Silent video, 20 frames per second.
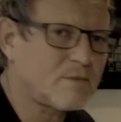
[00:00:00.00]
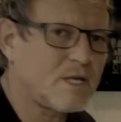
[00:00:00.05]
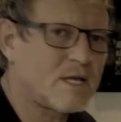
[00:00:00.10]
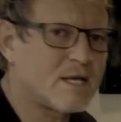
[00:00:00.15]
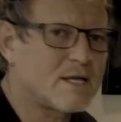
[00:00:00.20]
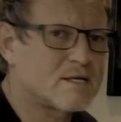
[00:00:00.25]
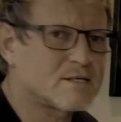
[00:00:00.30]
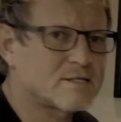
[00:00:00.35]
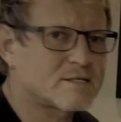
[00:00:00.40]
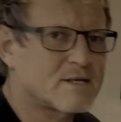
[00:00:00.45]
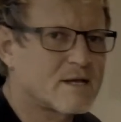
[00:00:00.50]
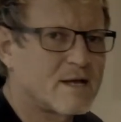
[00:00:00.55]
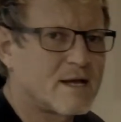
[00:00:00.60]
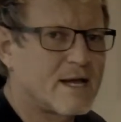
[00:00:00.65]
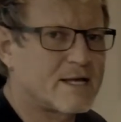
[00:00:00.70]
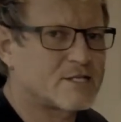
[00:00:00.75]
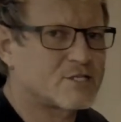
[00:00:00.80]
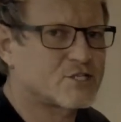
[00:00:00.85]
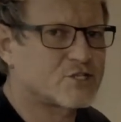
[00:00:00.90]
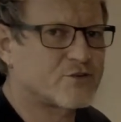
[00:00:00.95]
is
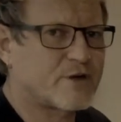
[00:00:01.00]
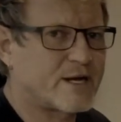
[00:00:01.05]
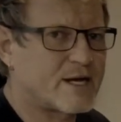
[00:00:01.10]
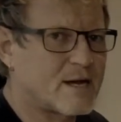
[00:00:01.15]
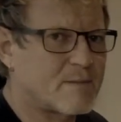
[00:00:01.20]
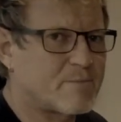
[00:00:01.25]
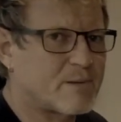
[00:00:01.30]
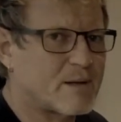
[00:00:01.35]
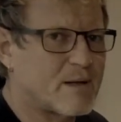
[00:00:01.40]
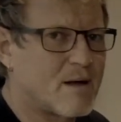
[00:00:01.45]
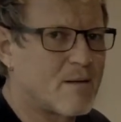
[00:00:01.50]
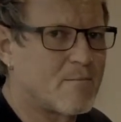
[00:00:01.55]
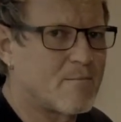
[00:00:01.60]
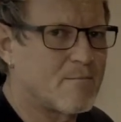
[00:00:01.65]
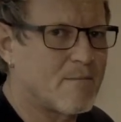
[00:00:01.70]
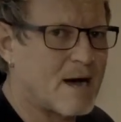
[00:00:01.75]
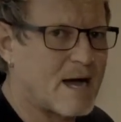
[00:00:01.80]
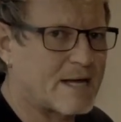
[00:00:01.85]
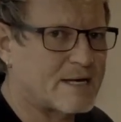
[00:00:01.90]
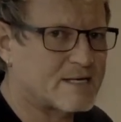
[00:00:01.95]
a straight up
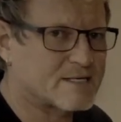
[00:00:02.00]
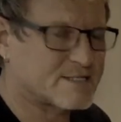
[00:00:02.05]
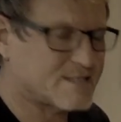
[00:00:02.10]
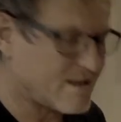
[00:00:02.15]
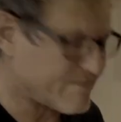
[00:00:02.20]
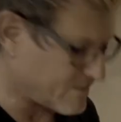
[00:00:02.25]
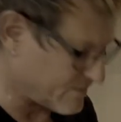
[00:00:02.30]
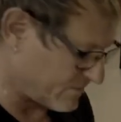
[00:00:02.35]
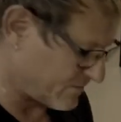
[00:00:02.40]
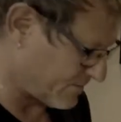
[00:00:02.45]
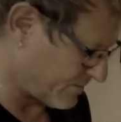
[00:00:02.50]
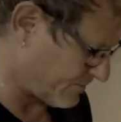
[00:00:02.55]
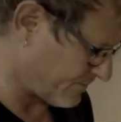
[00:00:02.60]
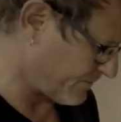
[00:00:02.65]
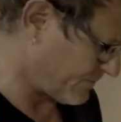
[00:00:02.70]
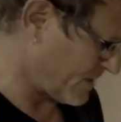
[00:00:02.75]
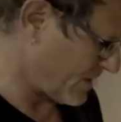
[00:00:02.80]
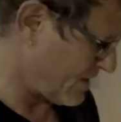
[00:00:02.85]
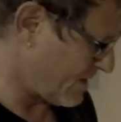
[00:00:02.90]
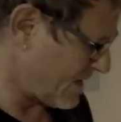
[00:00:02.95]
minor 7th,
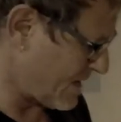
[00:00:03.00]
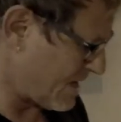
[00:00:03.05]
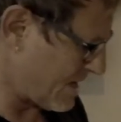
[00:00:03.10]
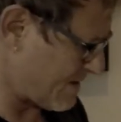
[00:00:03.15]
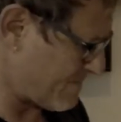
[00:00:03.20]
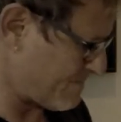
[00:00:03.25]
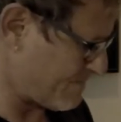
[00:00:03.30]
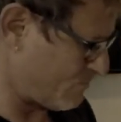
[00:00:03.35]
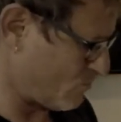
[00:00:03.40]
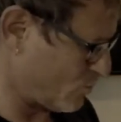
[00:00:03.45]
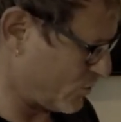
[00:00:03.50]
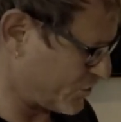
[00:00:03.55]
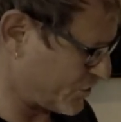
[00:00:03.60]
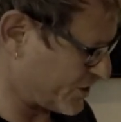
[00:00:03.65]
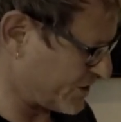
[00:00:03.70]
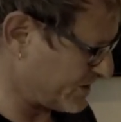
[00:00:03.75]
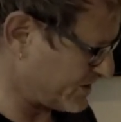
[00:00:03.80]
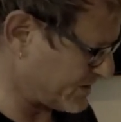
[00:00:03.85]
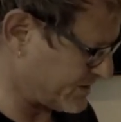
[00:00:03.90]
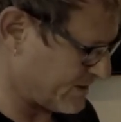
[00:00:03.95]
which
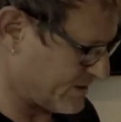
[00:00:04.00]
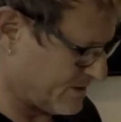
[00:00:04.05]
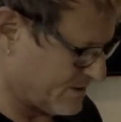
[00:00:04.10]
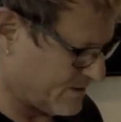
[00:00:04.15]
is